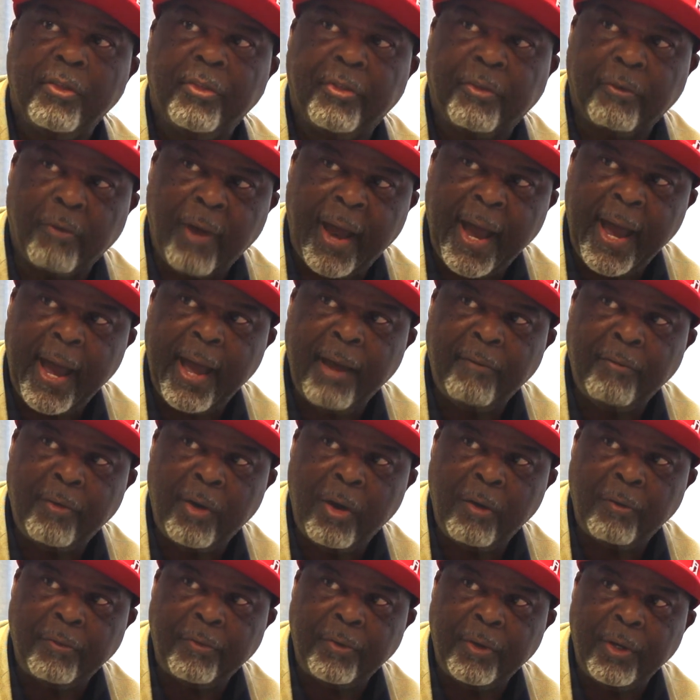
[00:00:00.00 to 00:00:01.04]
thrive
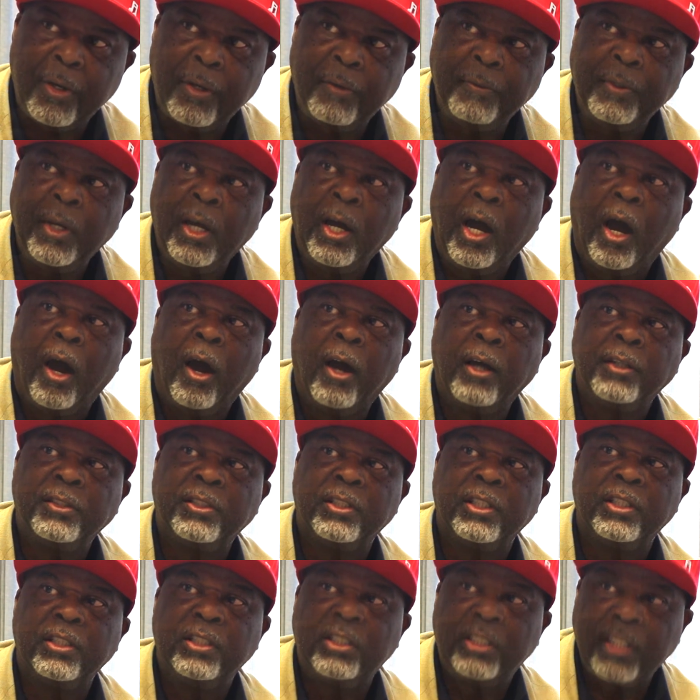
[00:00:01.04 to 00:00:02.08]
off of, are
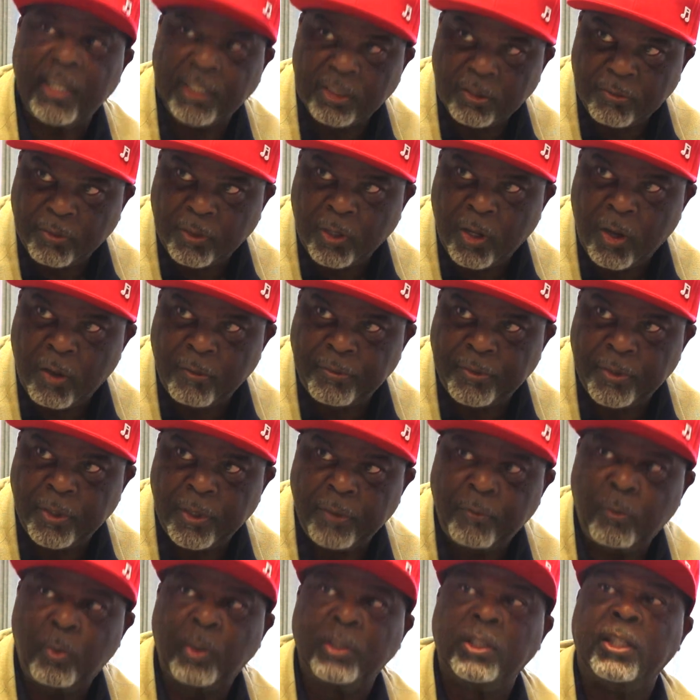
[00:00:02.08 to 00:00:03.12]
successful off
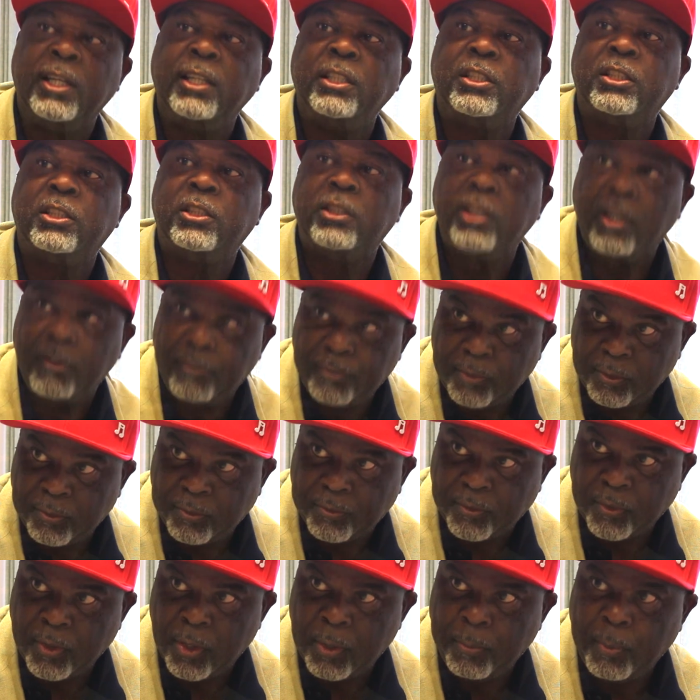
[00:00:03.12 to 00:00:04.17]
of, what they suffer
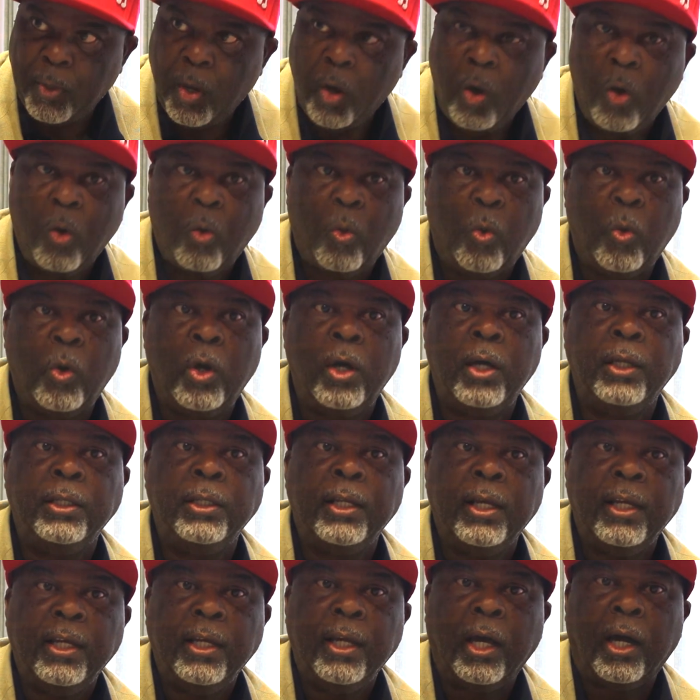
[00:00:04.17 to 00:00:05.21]
from, what
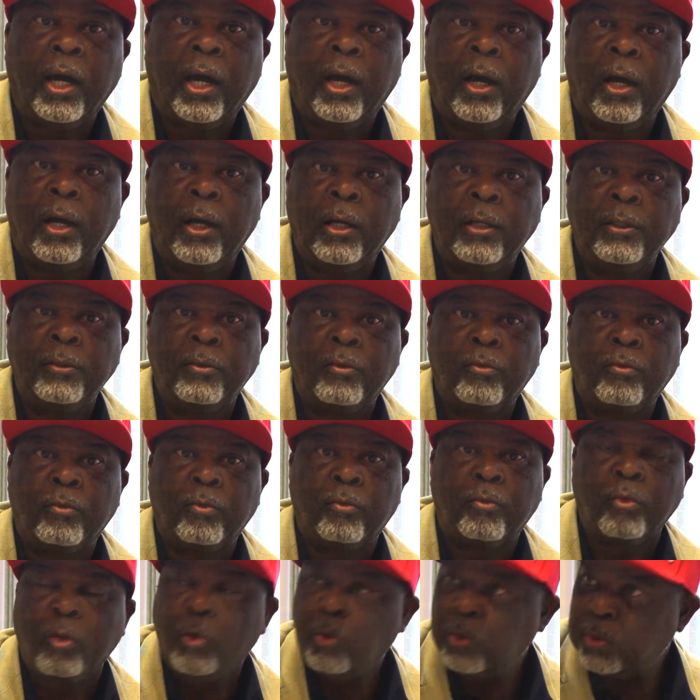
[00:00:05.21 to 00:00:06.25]
uh,
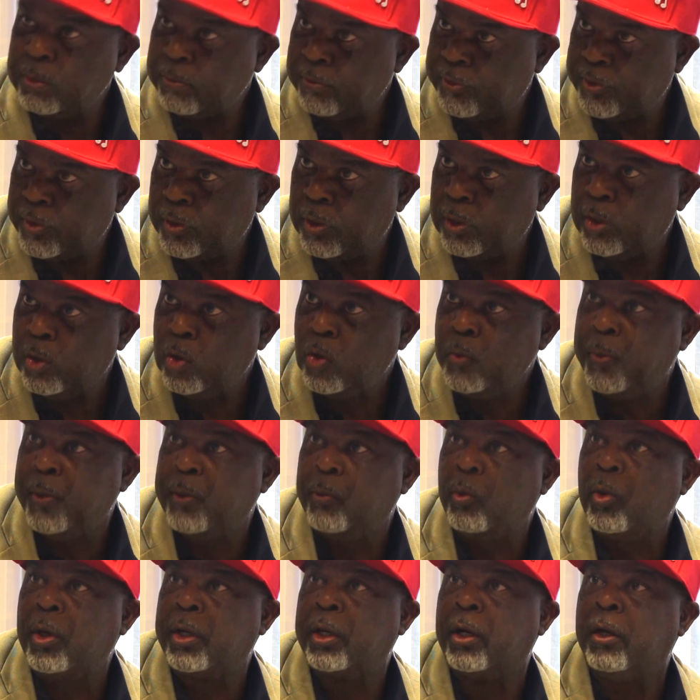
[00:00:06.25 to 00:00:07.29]
throws them for a loop
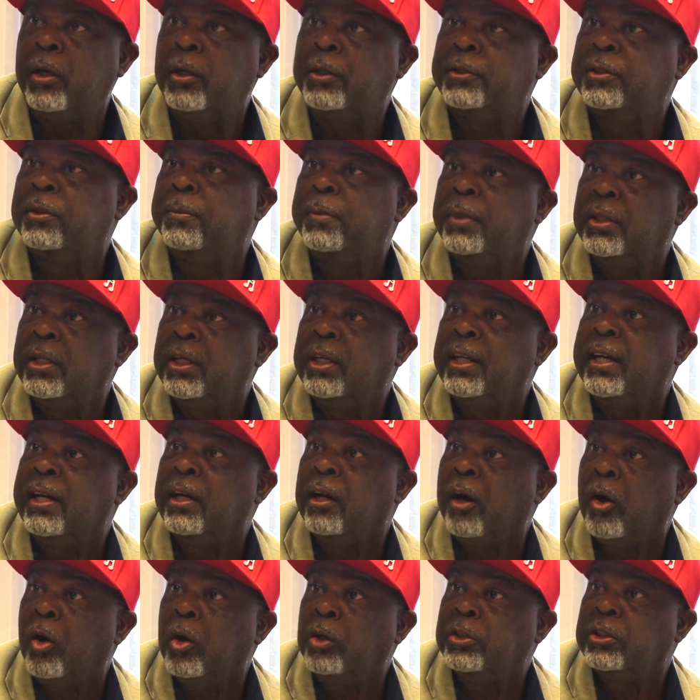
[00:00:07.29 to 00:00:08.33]
and what ultimately
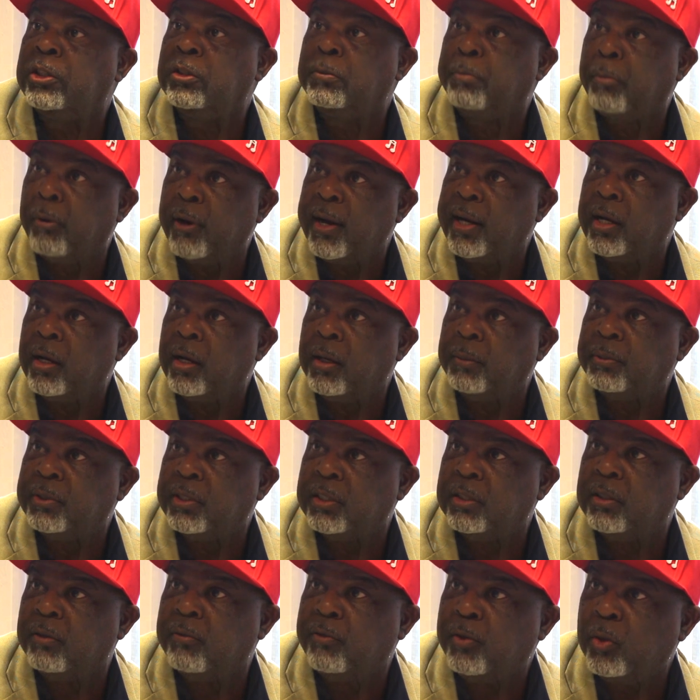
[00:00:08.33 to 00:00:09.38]
causes breakups
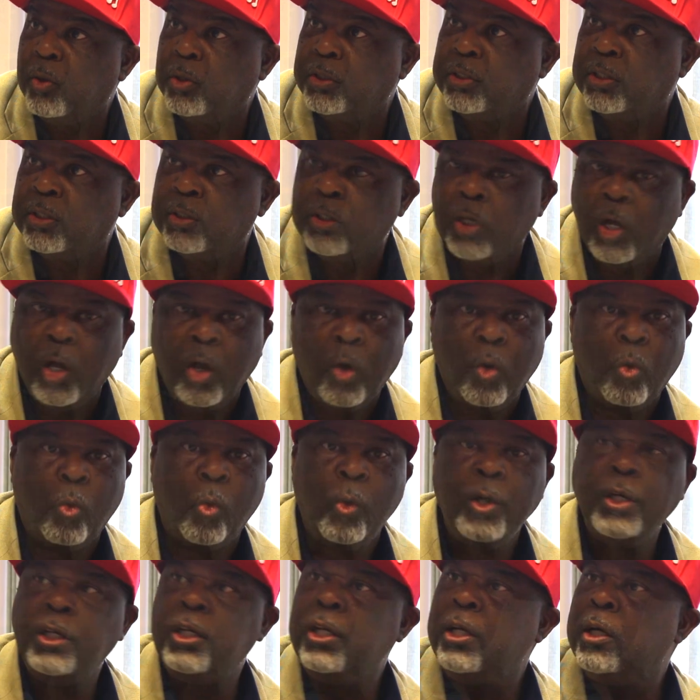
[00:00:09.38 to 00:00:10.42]
and divorces.
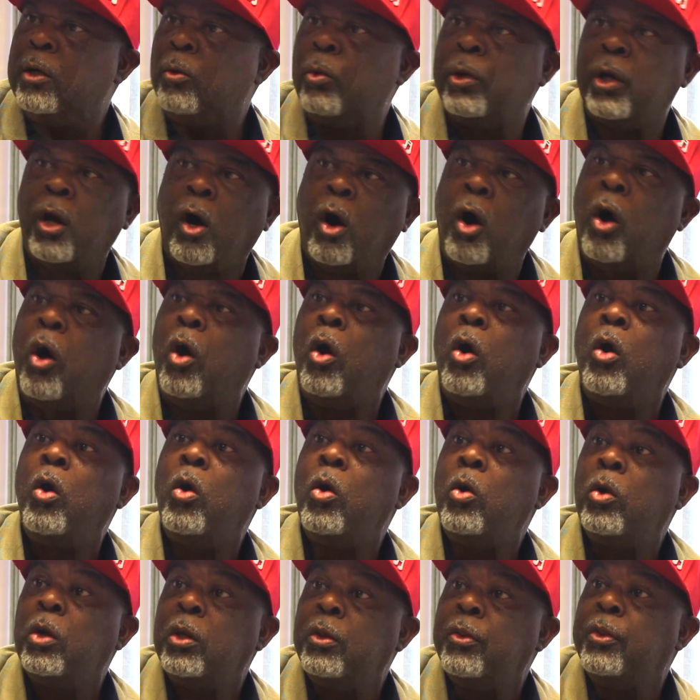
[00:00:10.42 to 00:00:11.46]
We deal with
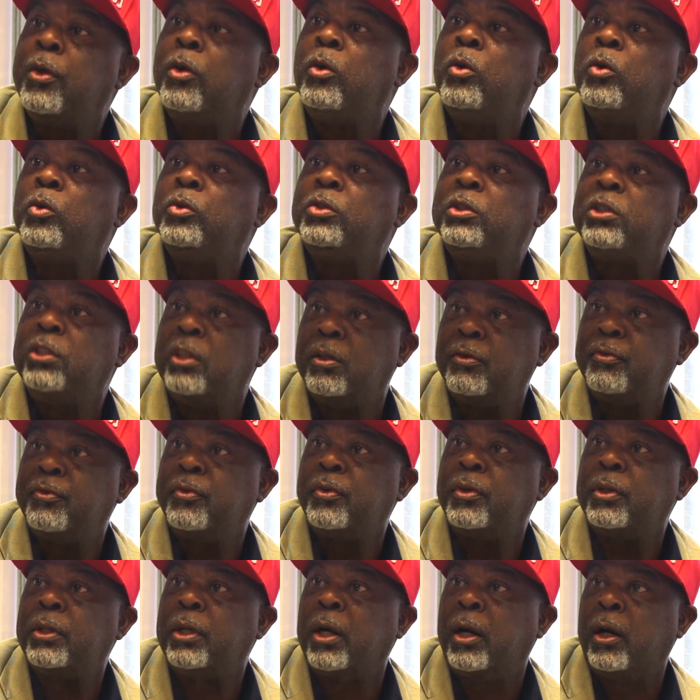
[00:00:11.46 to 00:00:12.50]
all of those
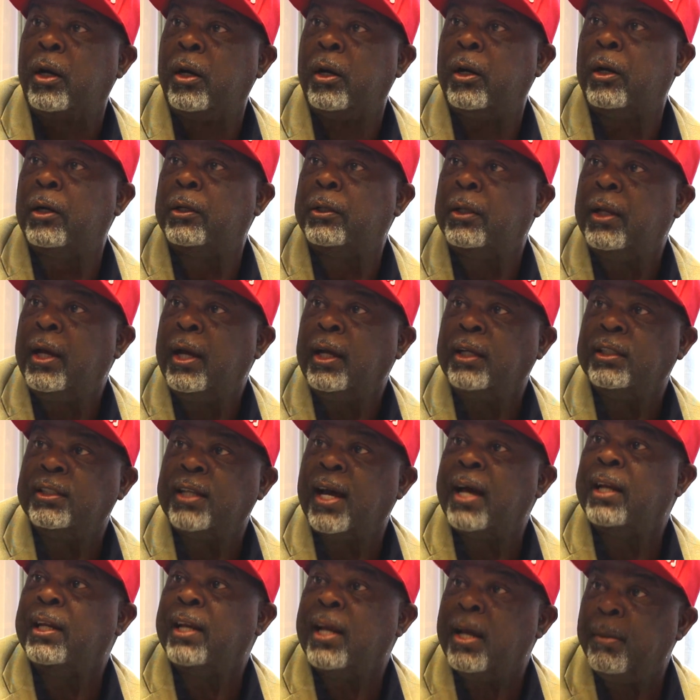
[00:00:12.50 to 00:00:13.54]
different uh,
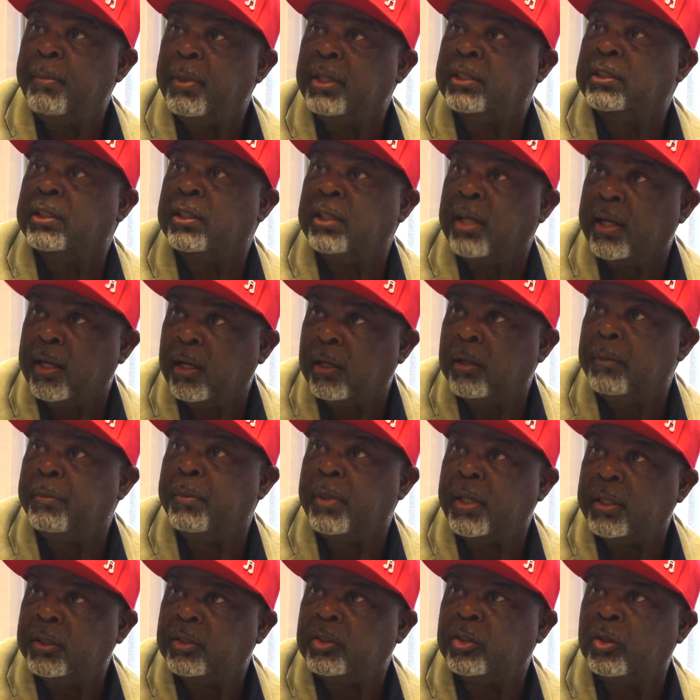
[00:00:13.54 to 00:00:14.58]
dynamics and
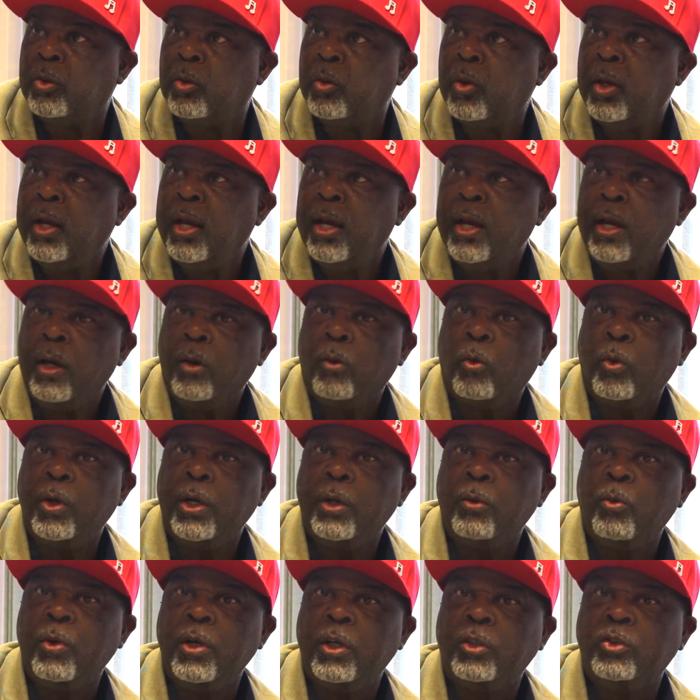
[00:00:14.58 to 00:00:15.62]
elements. So
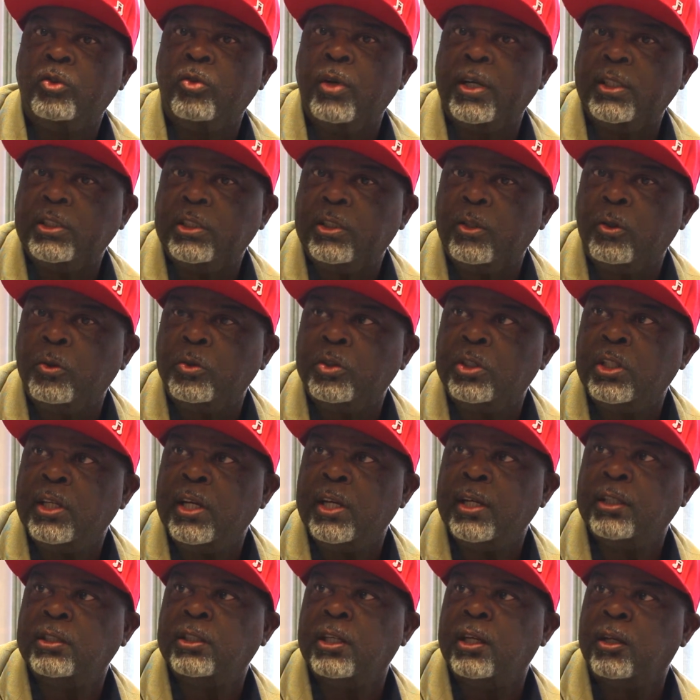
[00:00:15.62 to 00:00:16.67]
we, we address those
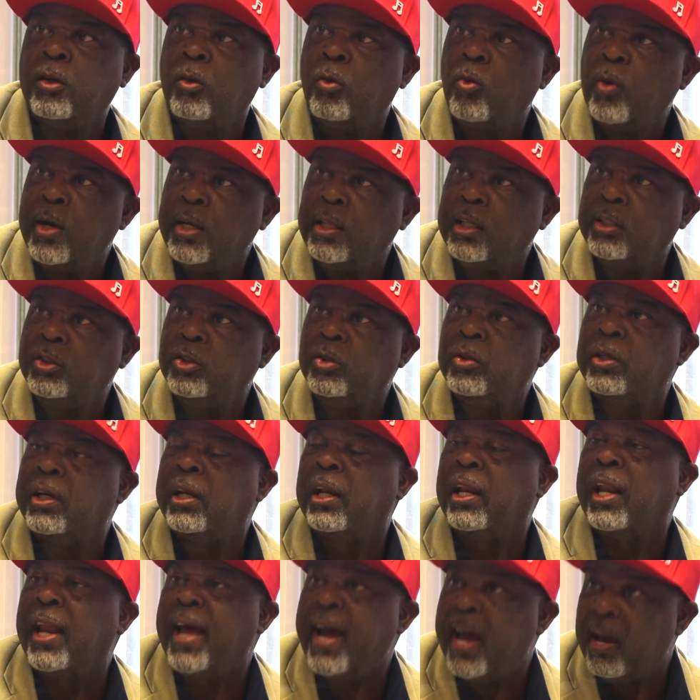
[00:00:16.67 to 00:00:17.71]
things in a way that you
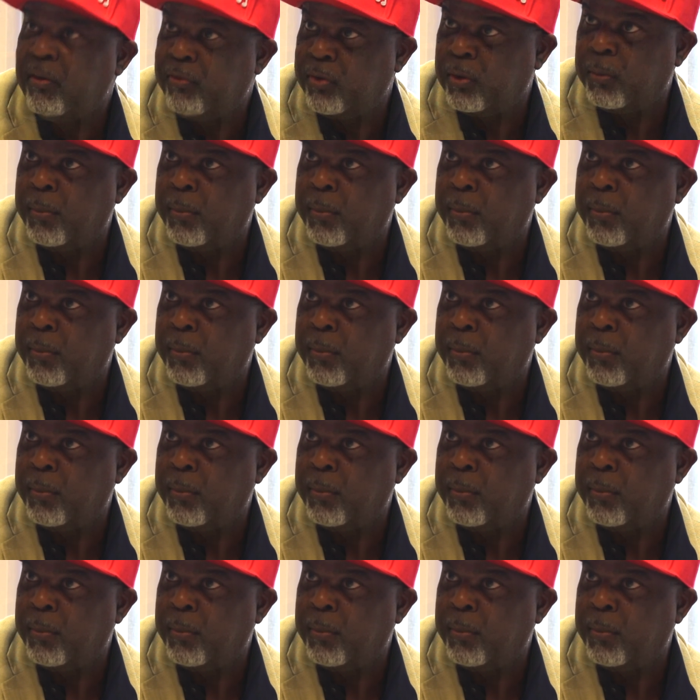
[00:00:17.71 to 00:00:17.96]
can laugh